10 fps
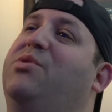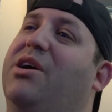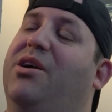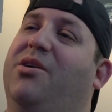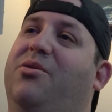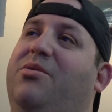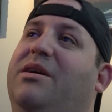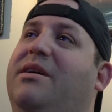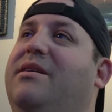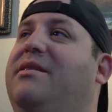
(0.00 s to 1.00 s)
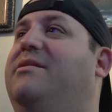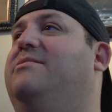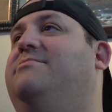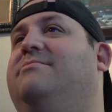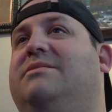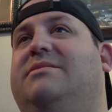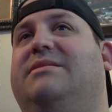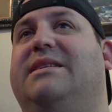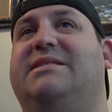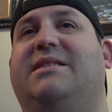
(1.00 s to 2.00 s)
go
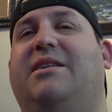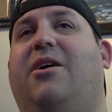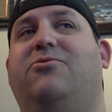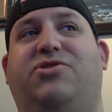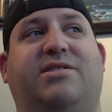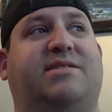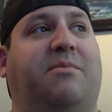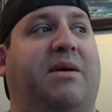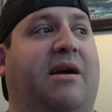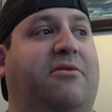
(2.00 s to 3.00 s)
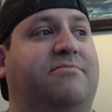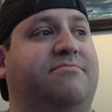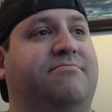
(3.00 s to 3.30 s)
into the ocean somehow.